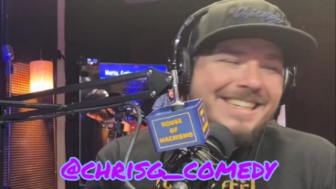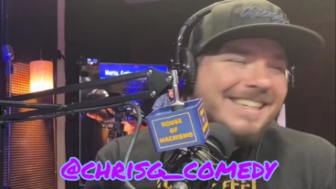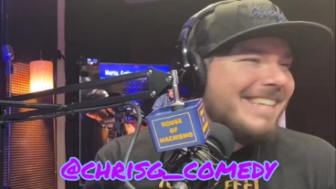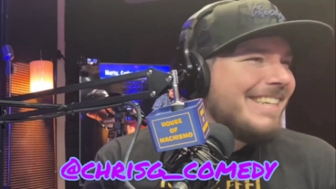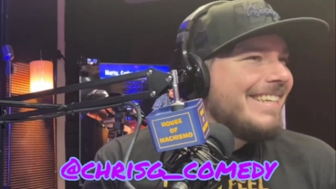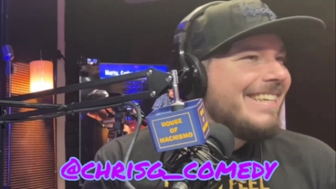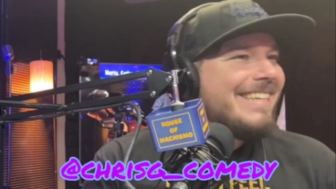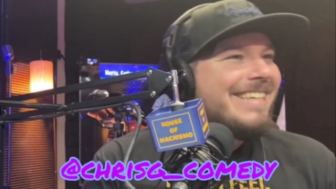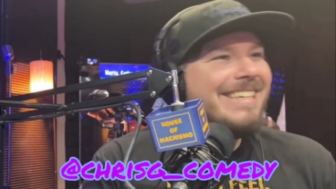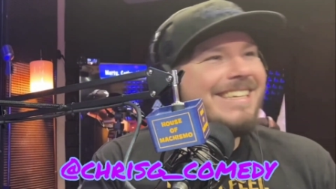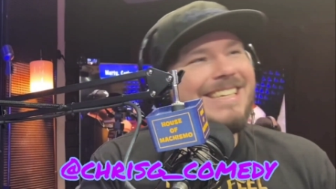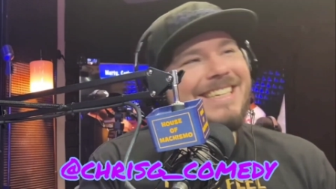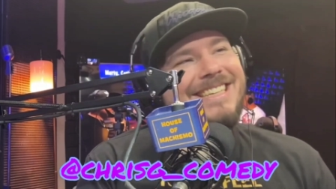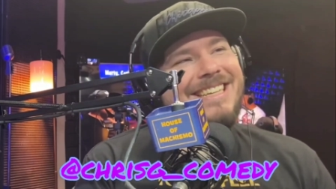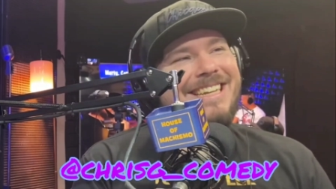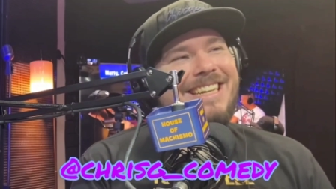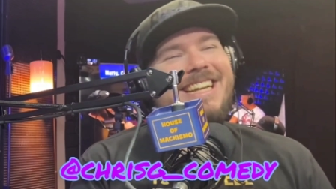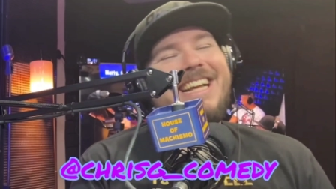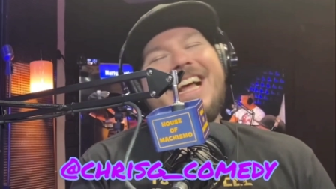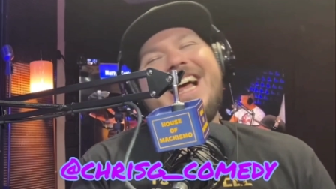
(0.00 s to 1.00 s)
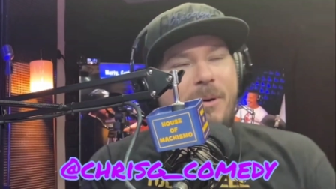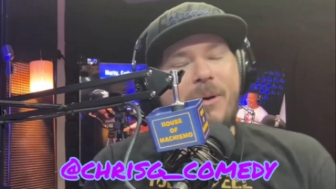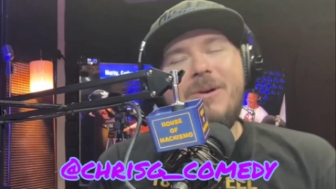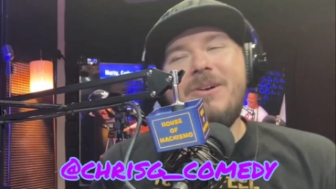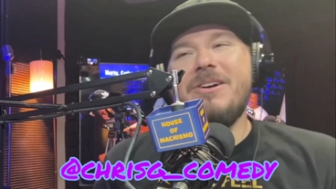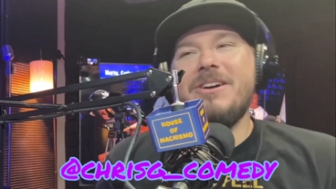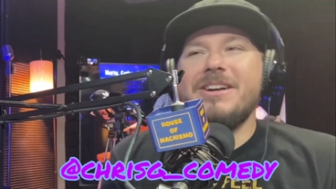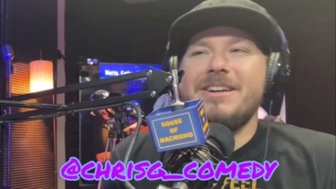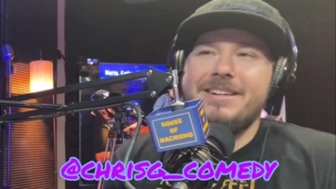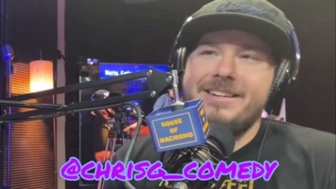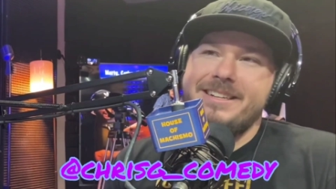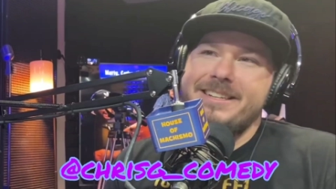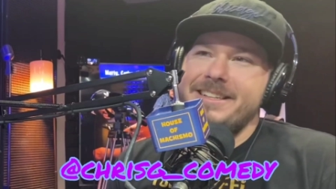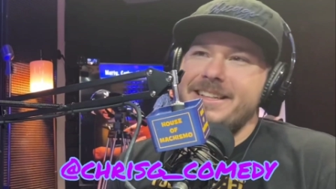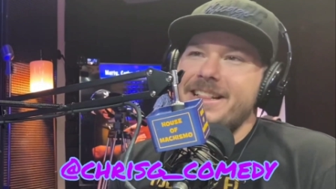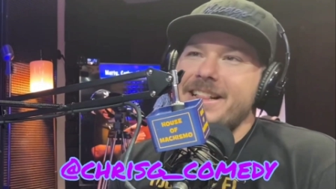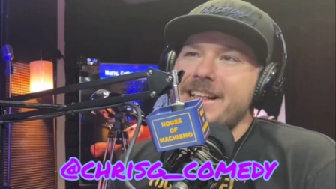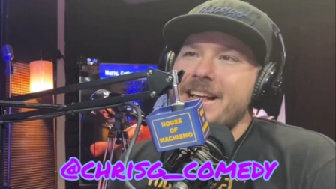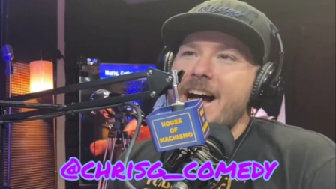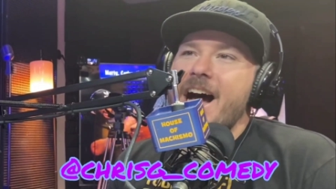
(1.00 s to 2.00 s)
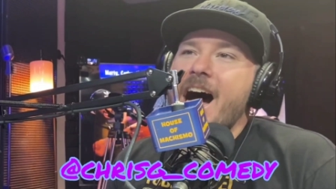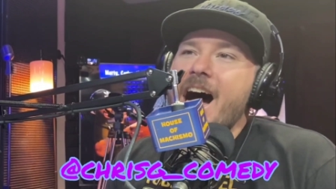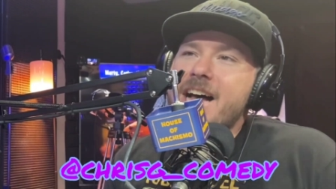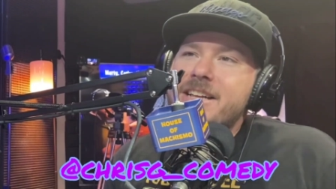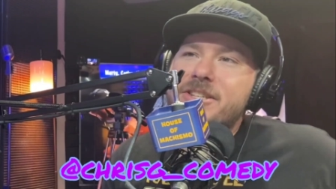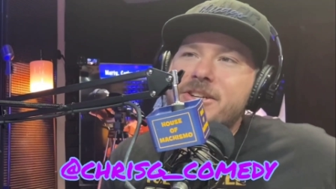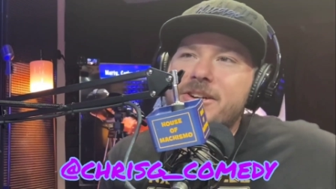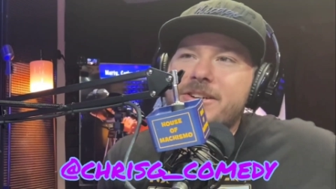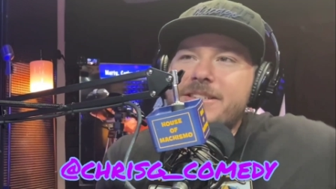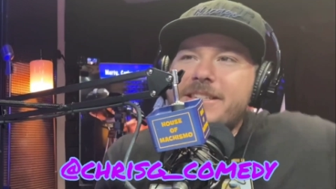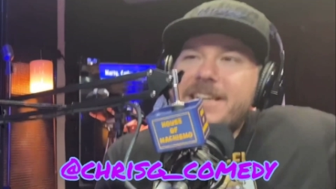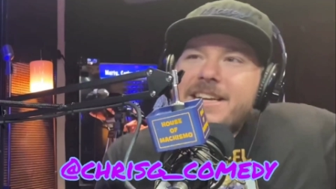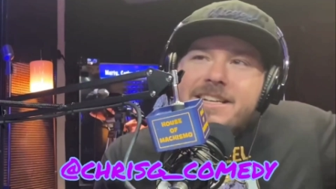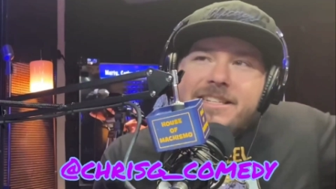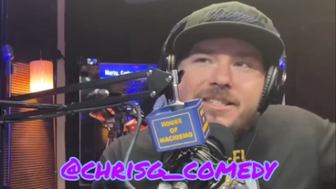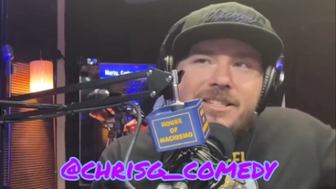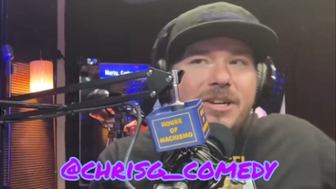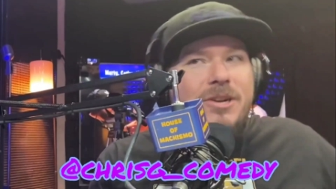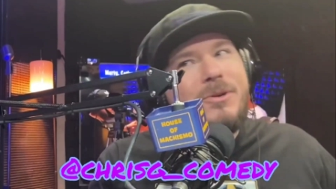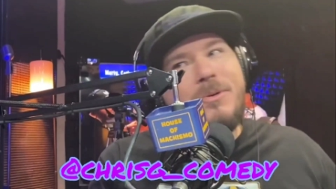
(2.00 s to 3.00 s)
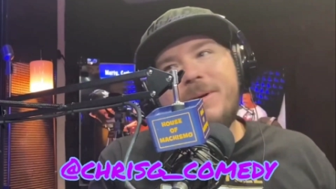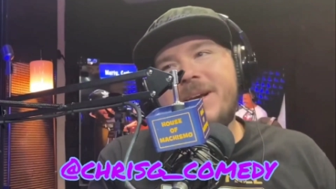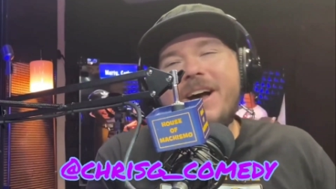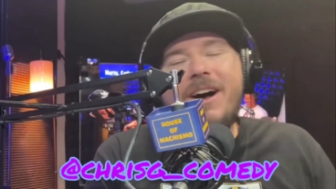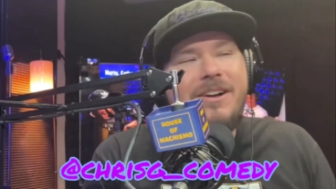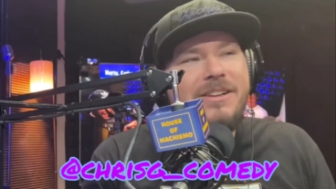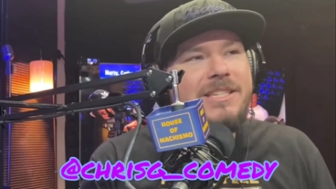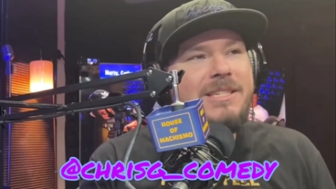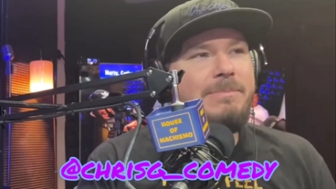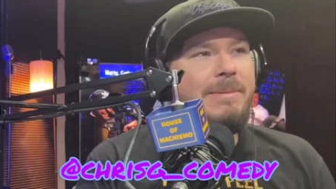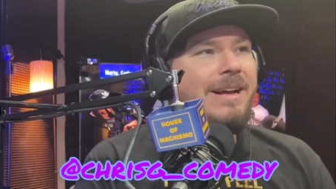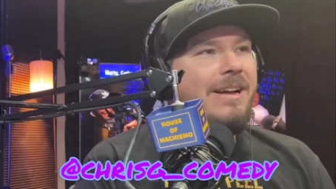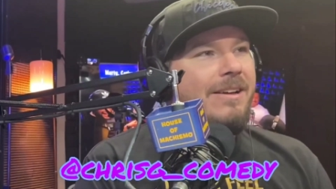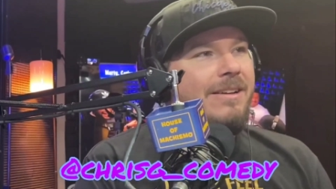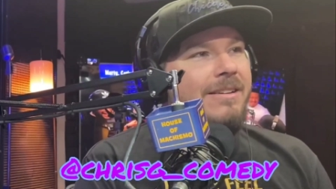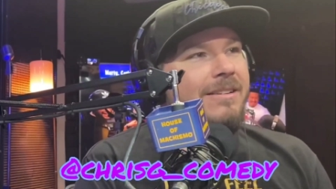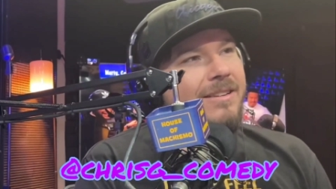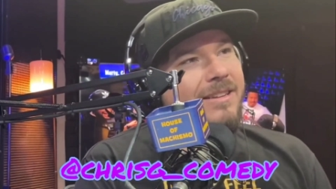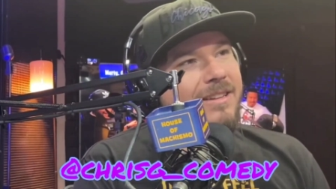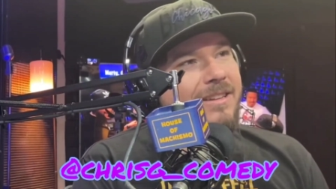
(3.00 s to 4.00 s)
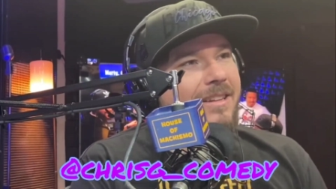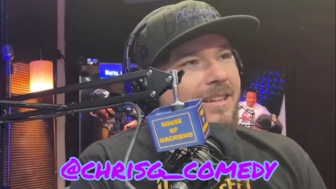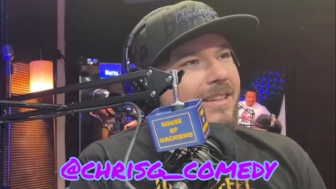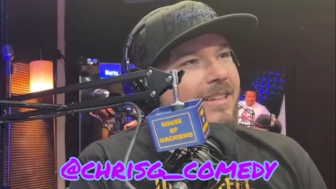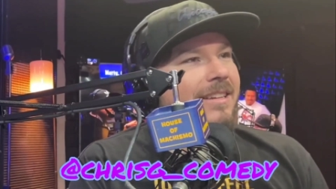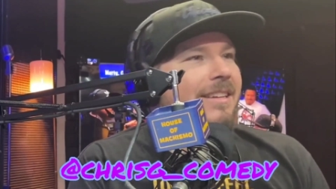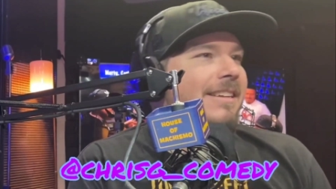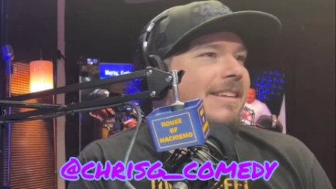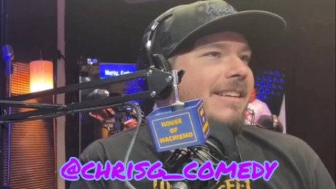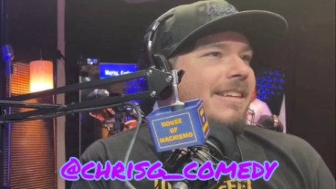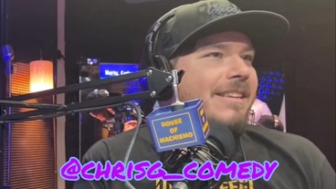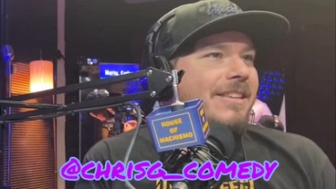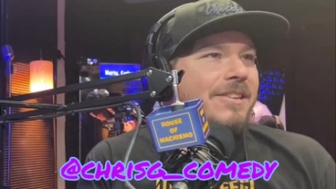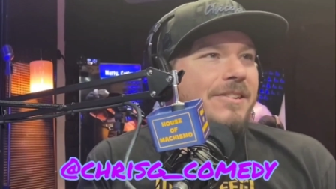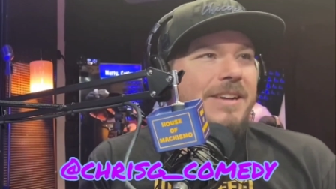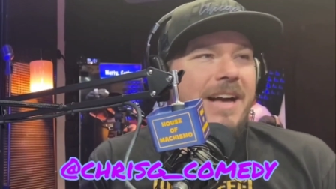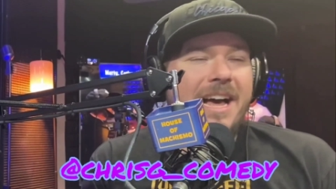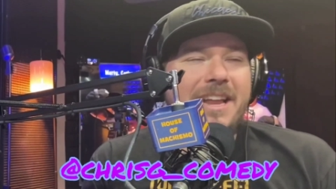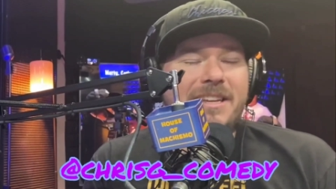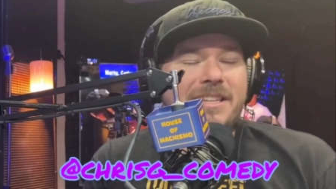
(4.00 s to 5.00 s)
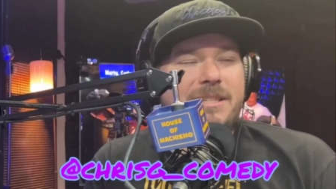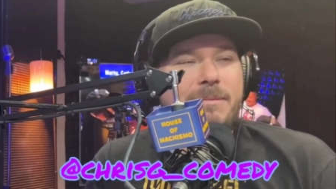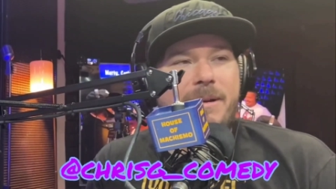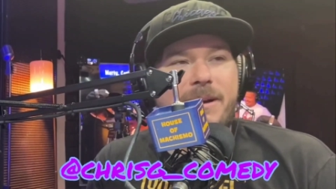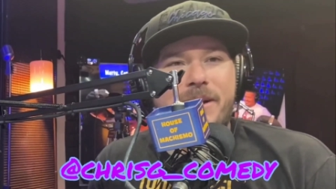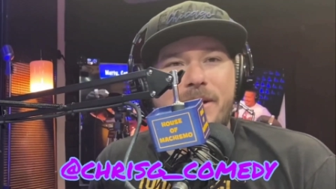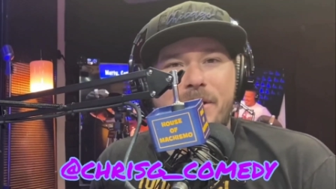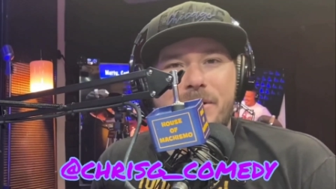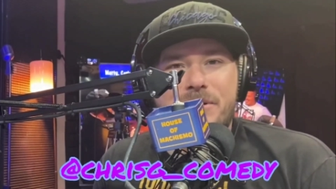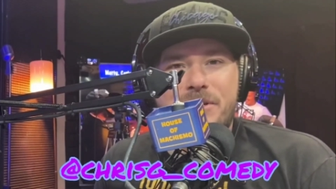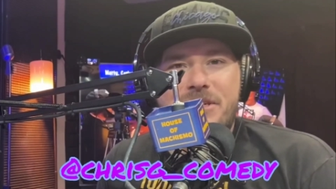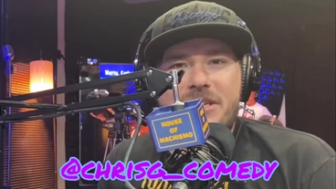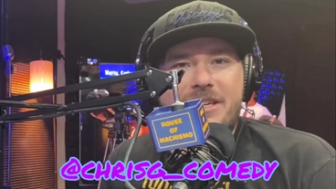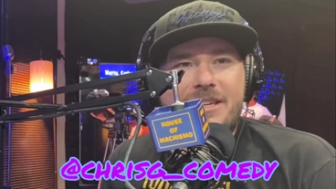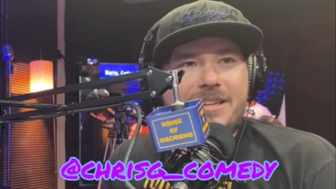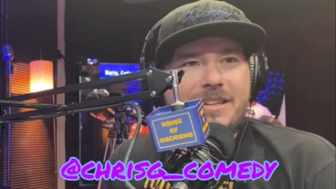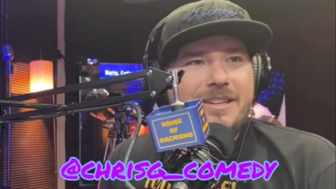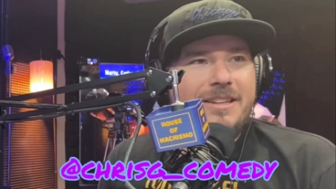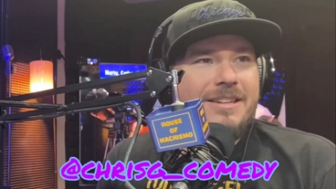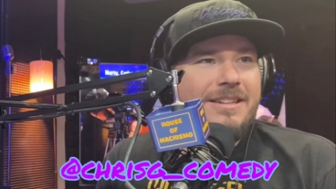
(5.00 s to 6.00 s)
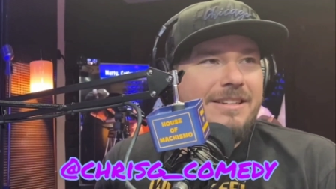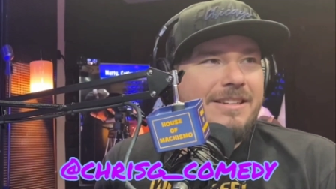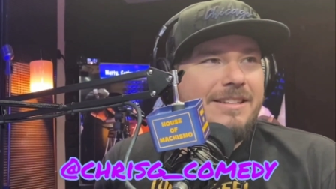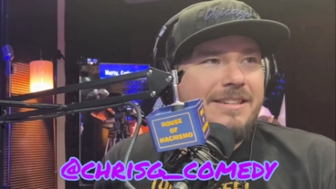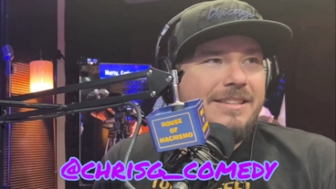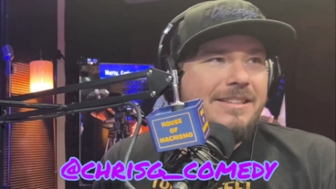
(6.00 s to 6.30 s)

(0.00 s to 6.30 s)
I have to smell it. Oscar's to, in too. We all smell. It. Like I have to smell. You gotta smell your. But that's shit. not the only